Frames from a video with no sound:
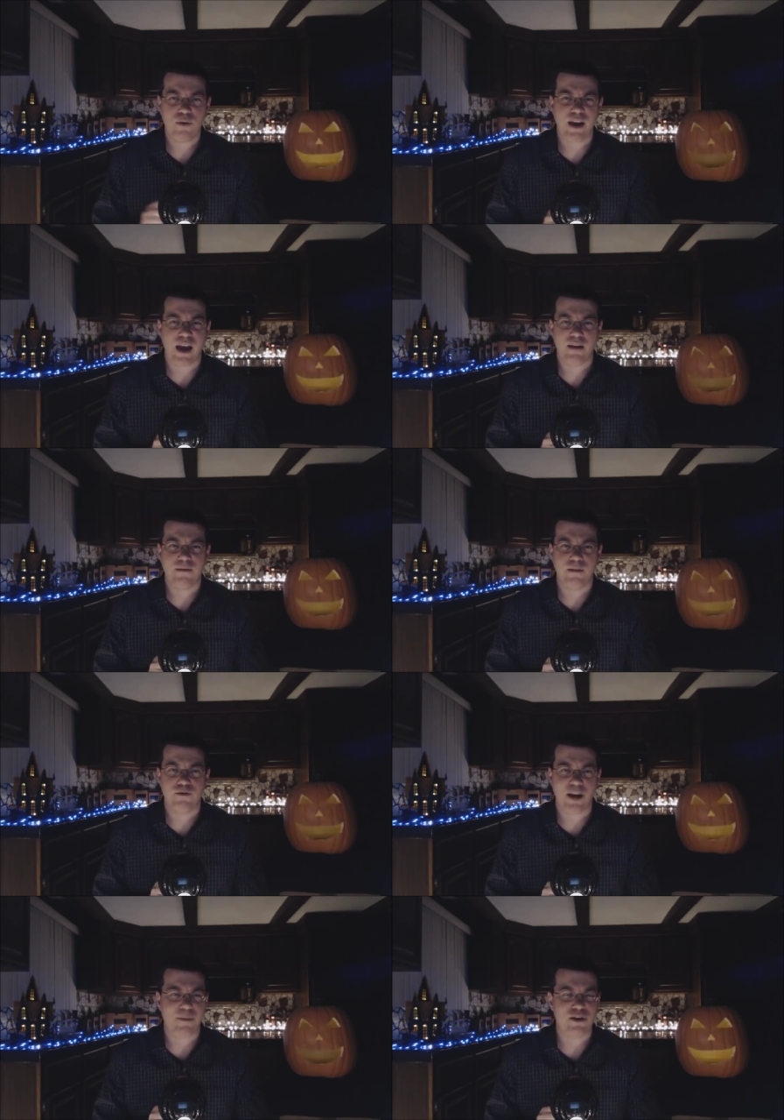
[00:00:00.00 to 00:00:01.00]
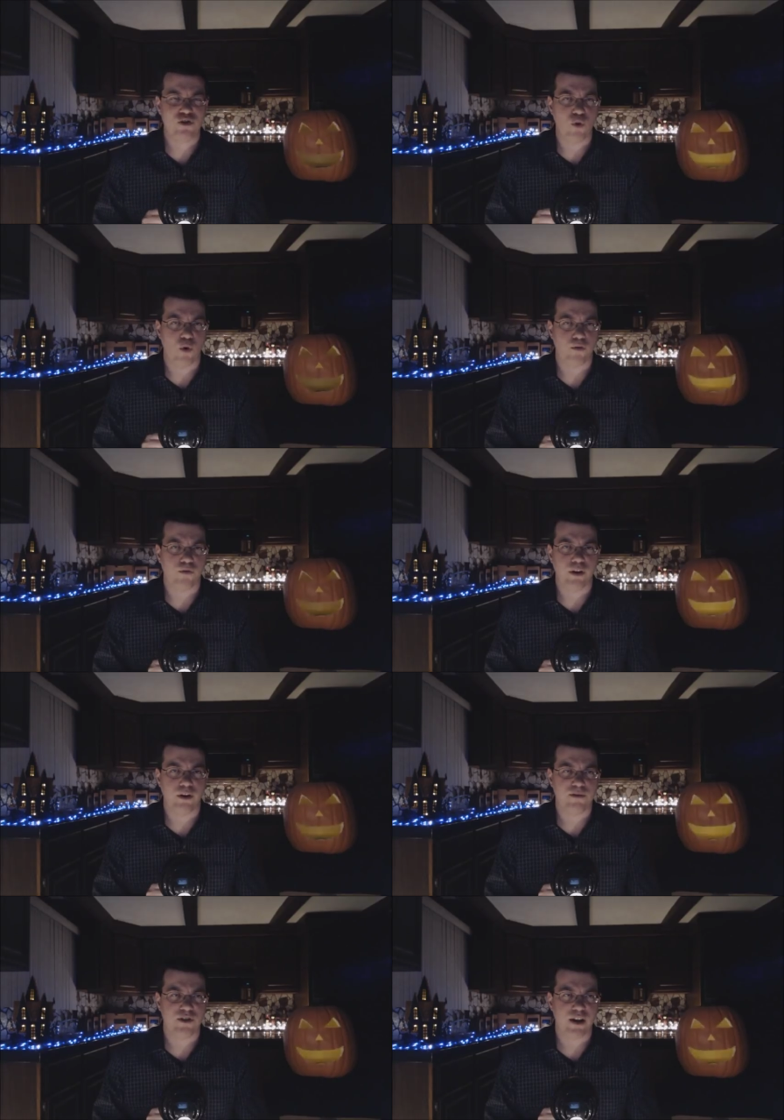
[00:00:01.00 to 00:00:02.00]
along with a handful of Japanese gore
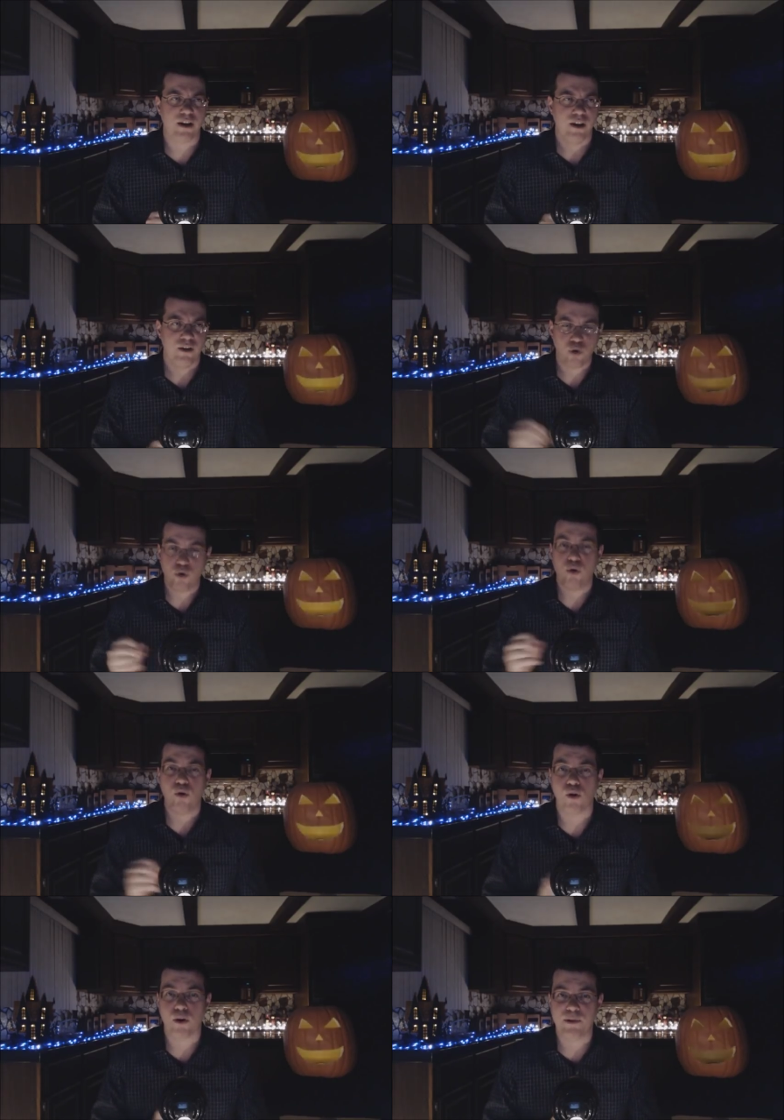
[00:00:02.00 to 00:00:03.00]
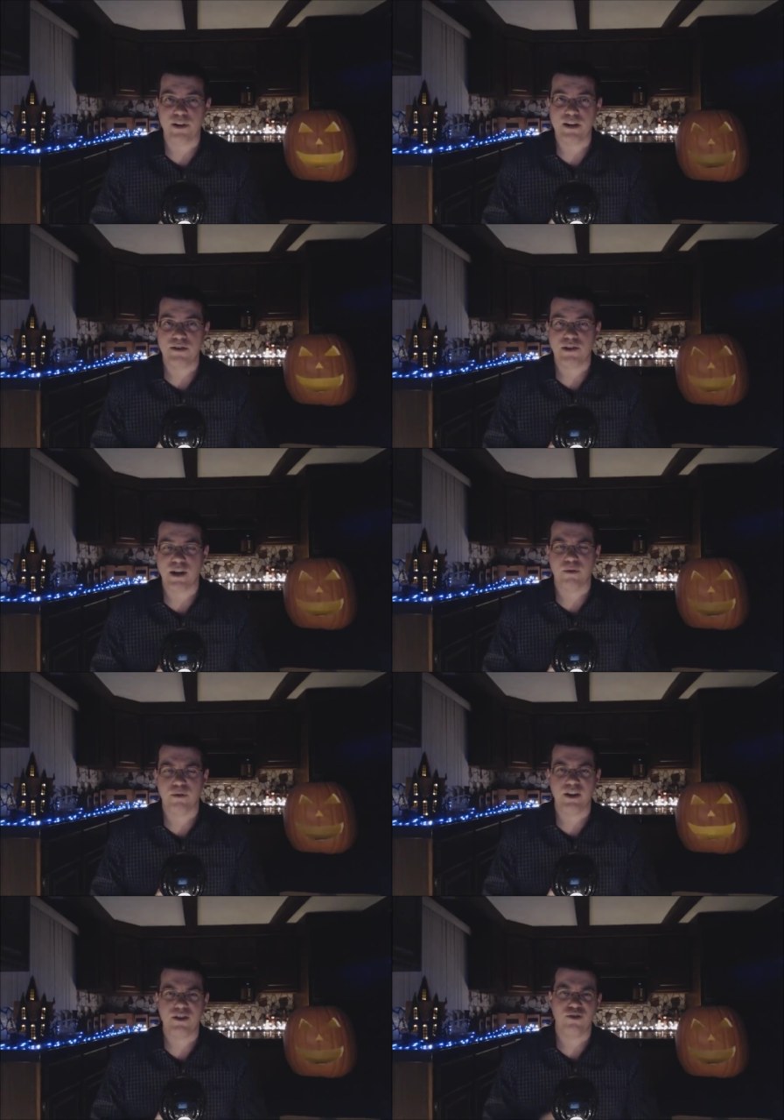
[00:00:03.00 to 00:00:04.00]
films like Tokyo Gore Police that
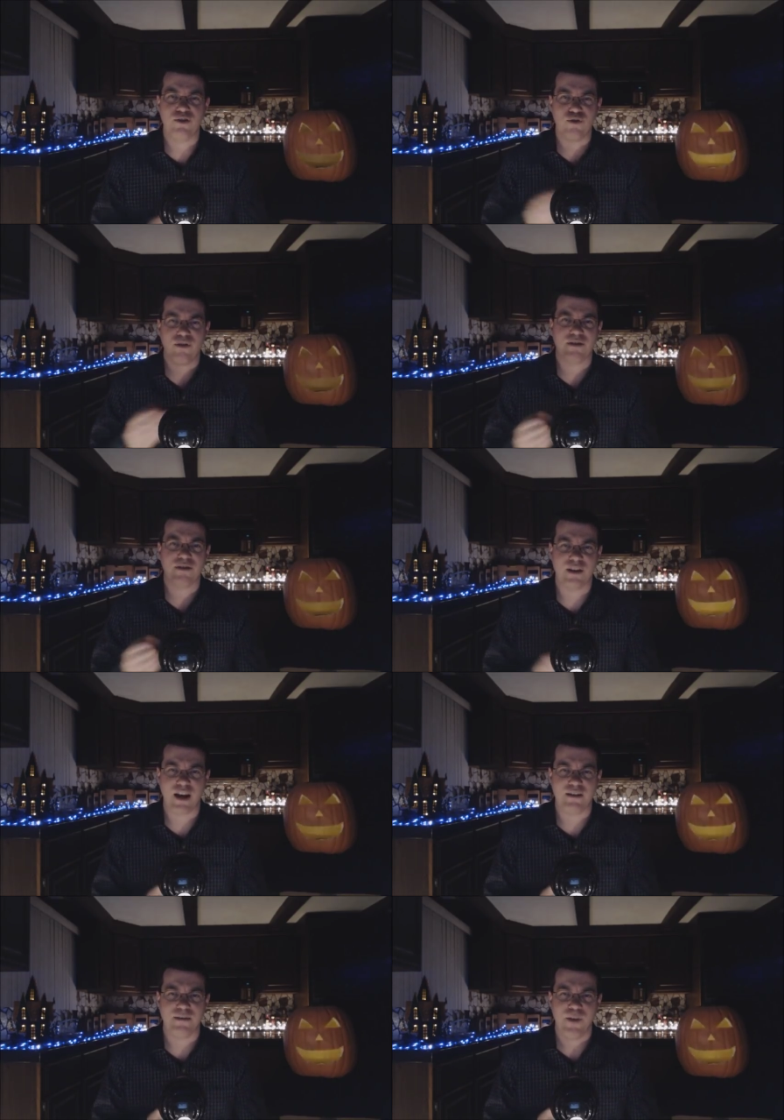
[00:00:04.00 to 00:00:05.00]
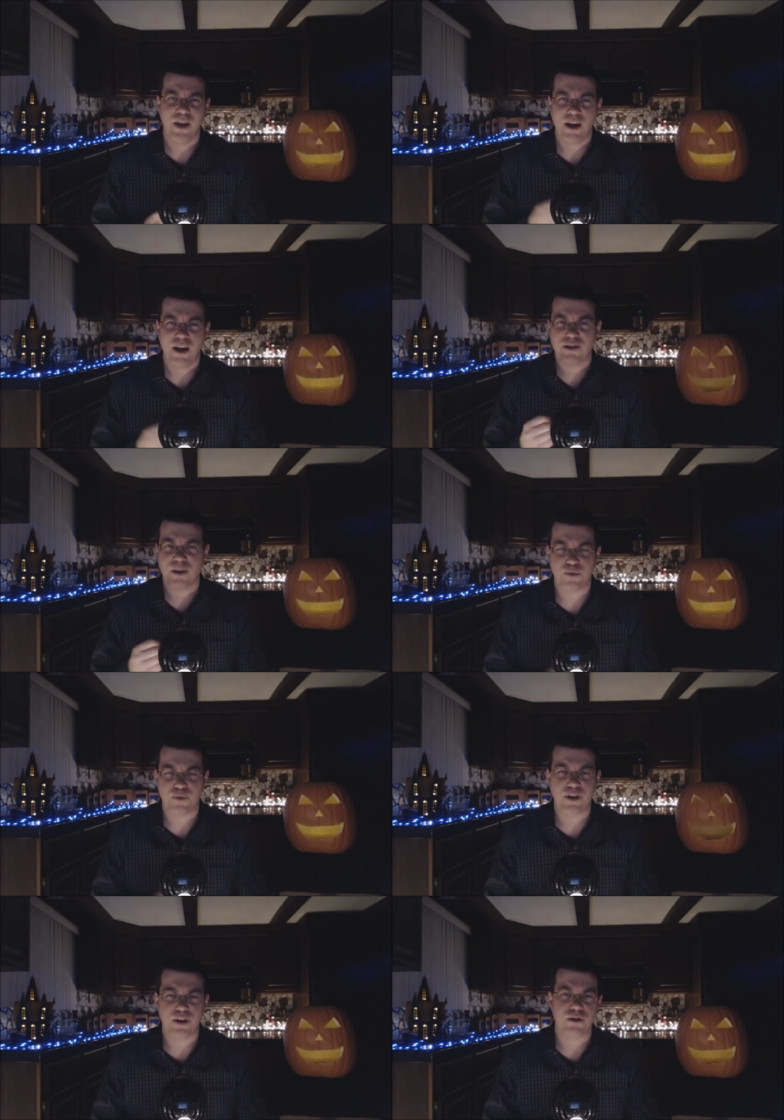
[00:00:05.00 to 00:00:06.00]
were released in two thousand eight and
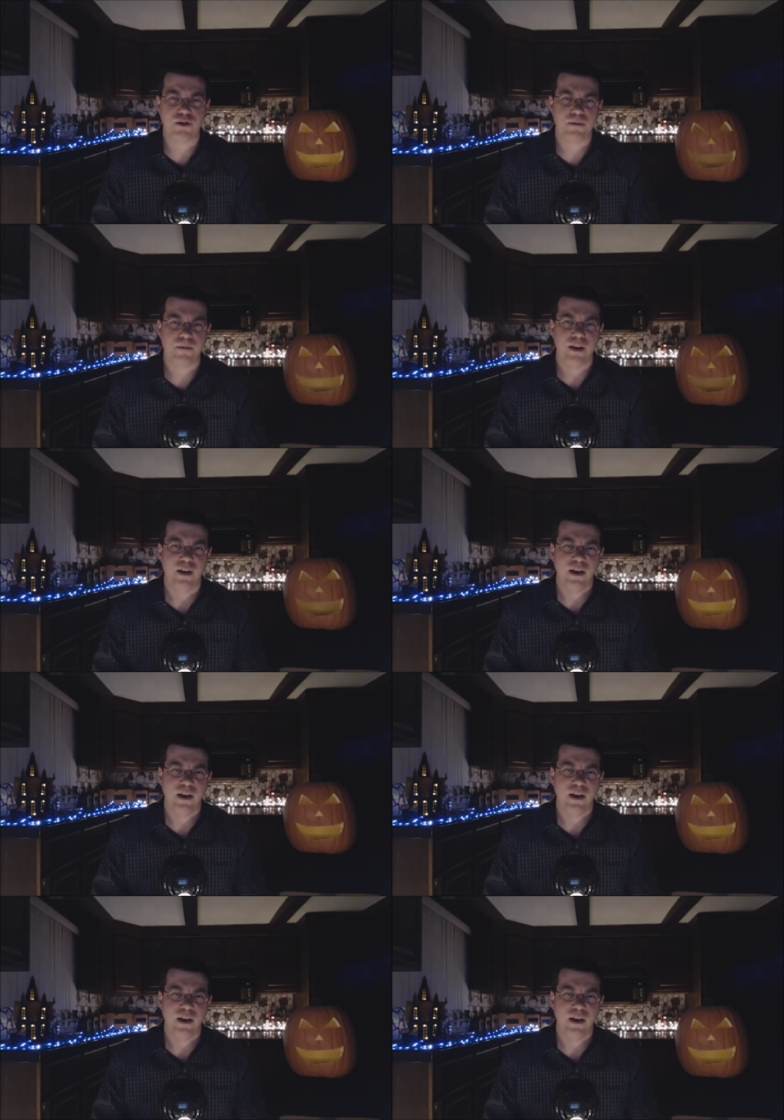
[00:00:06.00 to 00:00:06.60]
subsequent years.